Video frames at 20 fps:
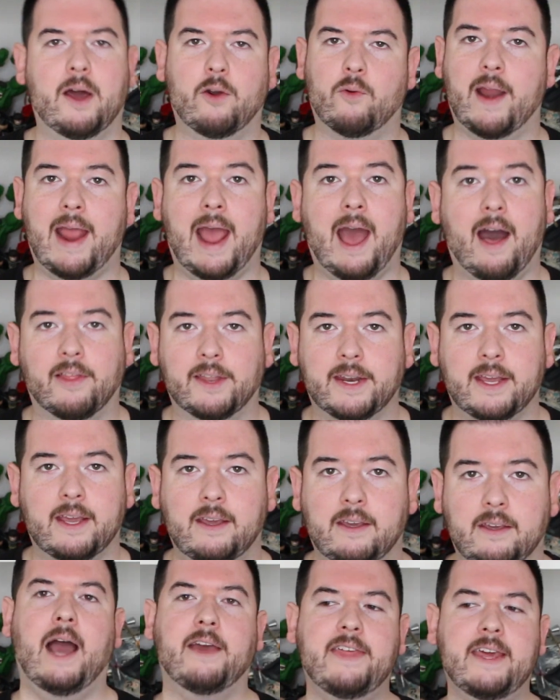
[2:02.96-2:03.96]
on reality.
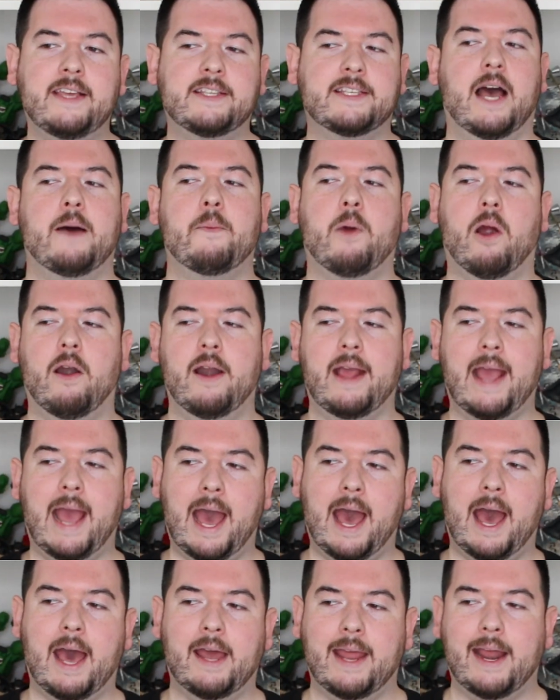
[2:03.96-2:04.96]
I think Tom Hardy
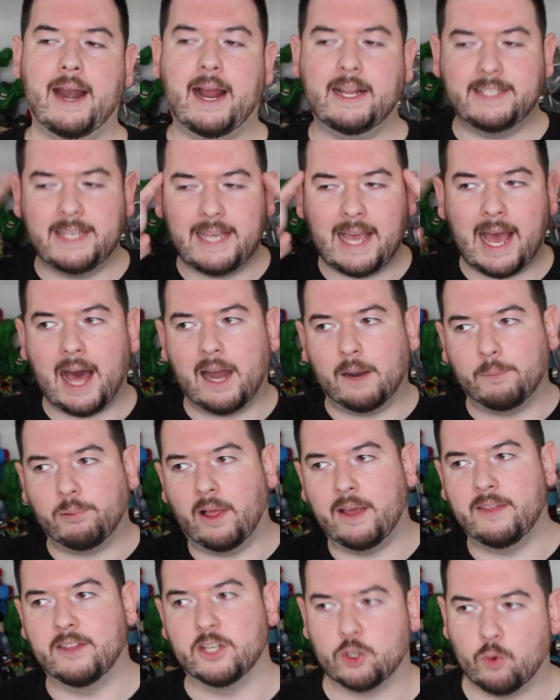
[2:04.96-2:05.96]
had an idea how to
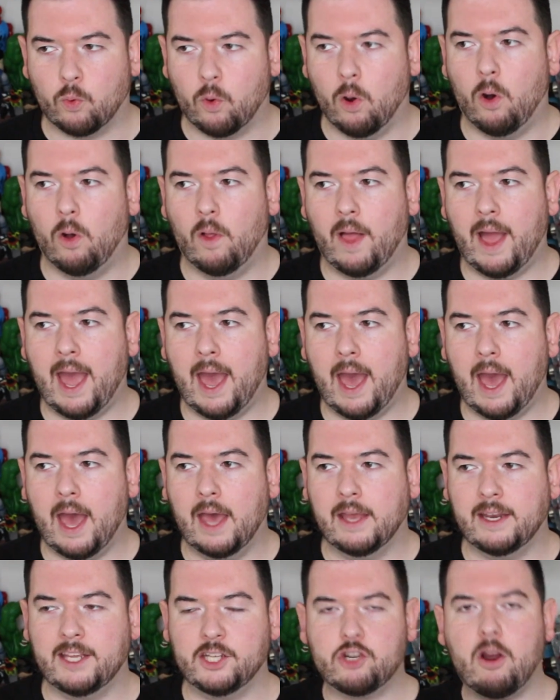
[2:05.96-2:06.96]
play this role,
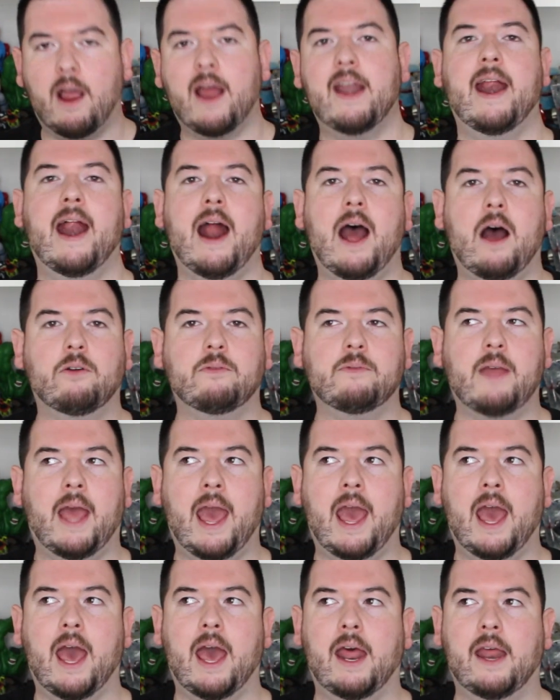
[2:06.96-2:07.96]
and he tried it out
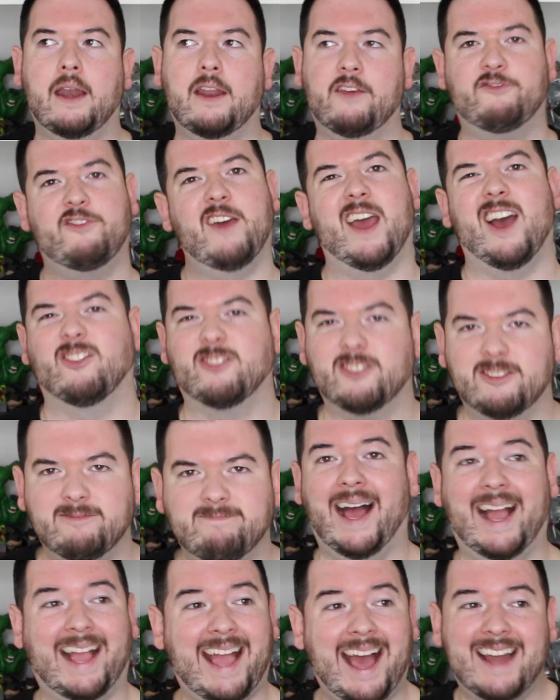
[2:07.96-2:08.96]
and it failed.
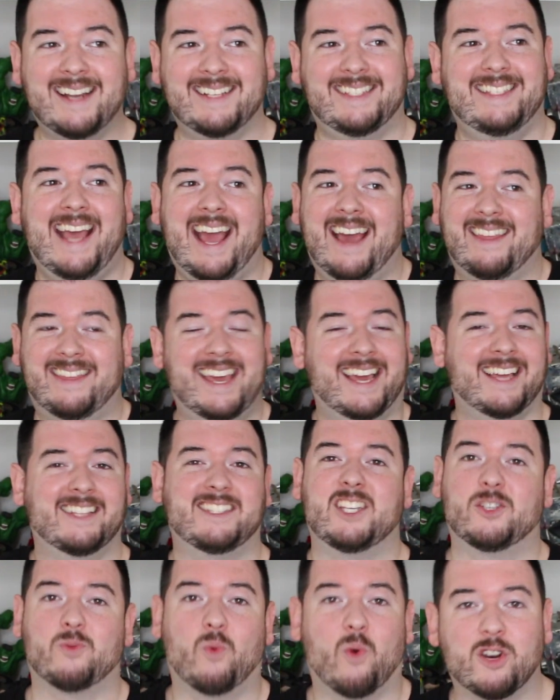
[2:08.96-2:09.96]
I gotta say, I think
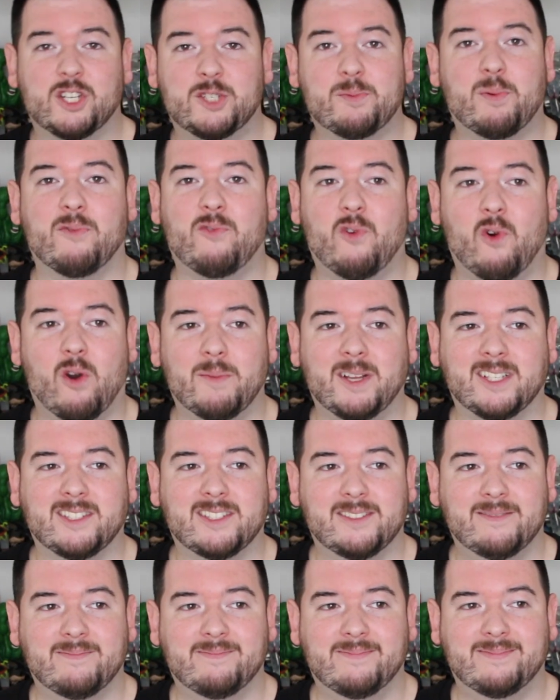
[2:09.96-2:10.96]
it's his worst
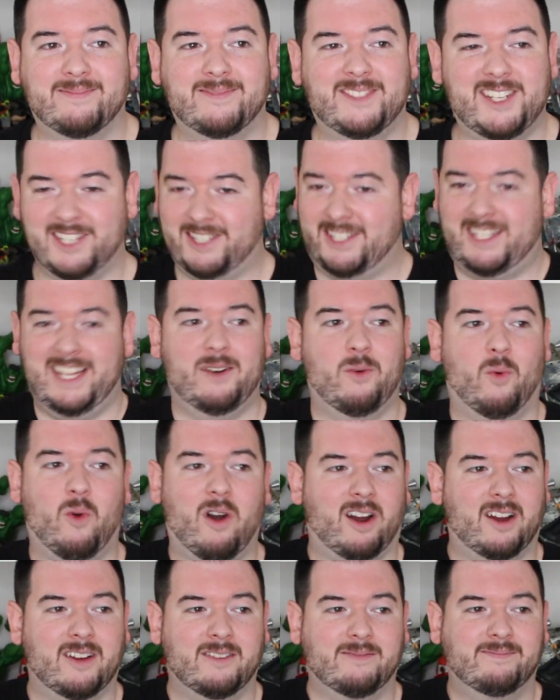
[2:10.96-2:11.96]
performance. Just didn't
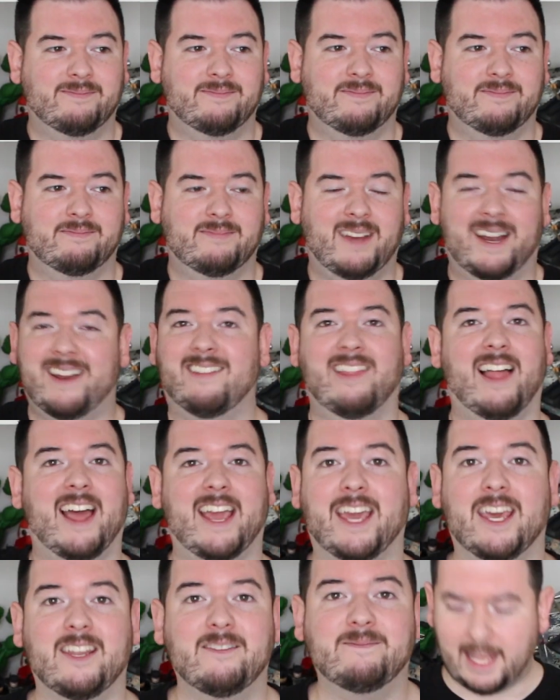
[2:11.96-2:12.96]
work. I didn't
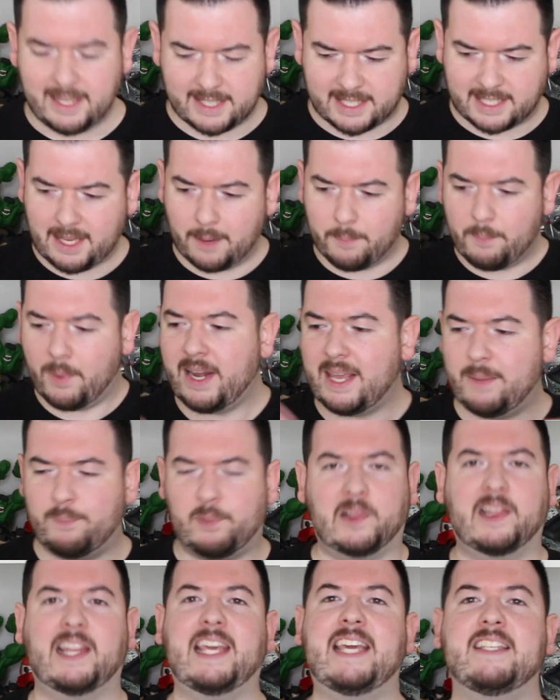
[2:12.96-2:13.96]
like it. Can somebody
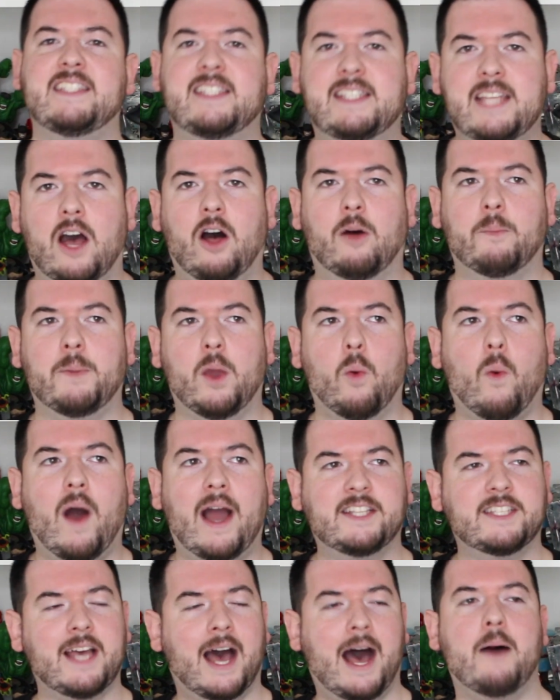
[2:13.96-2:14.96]
please tell me
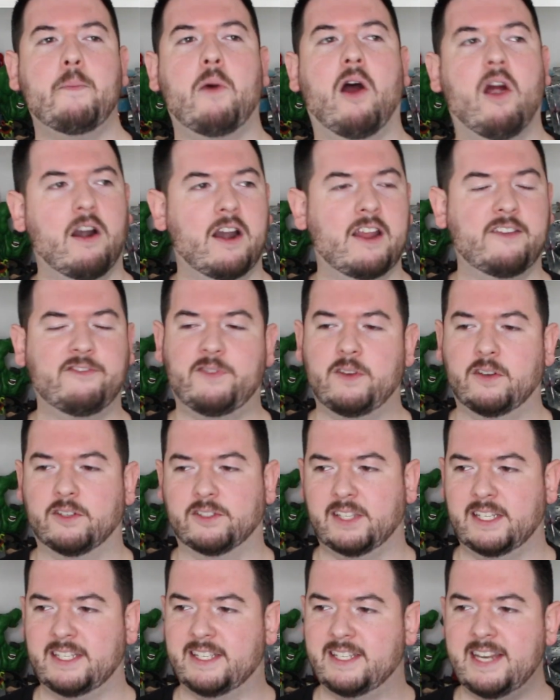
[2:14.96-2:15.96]
why Tom Hardy
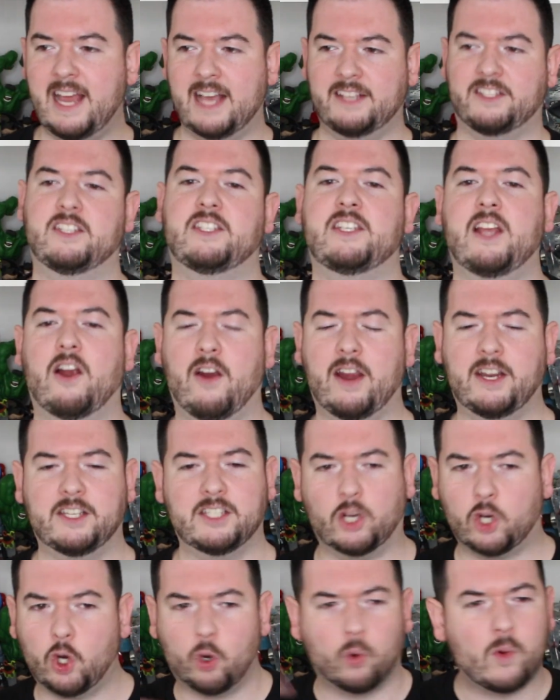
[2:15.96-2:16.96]
feels it's necessary
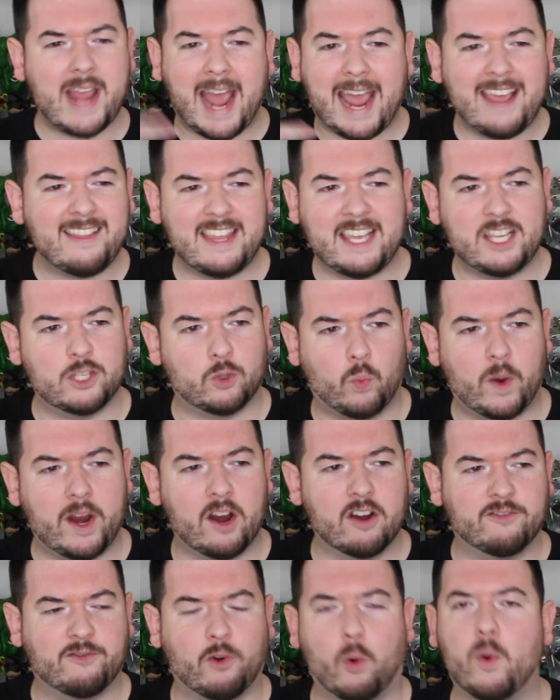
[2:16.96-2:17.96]
to create these
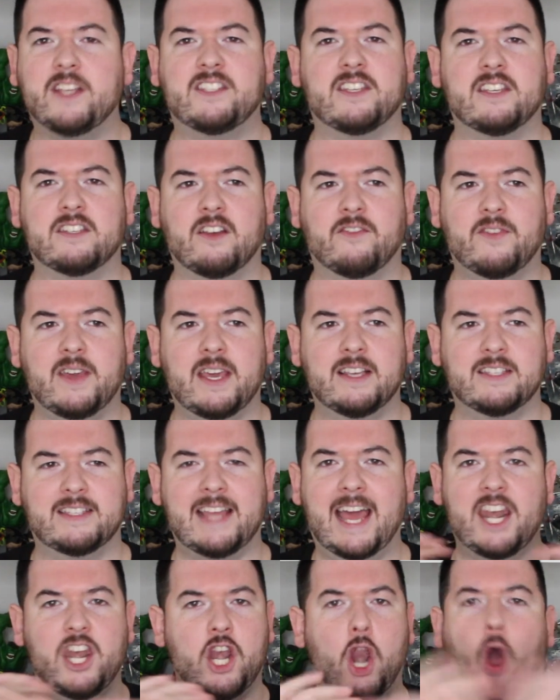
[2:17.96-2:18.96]
weird voices of his
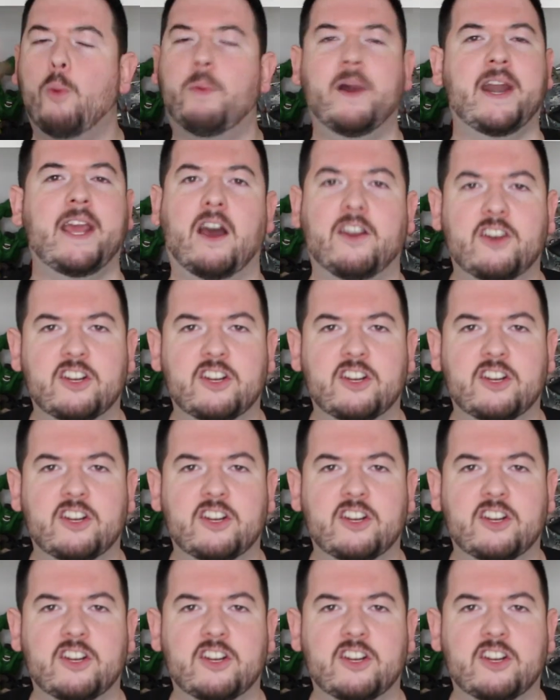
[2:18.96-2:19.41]
that nobody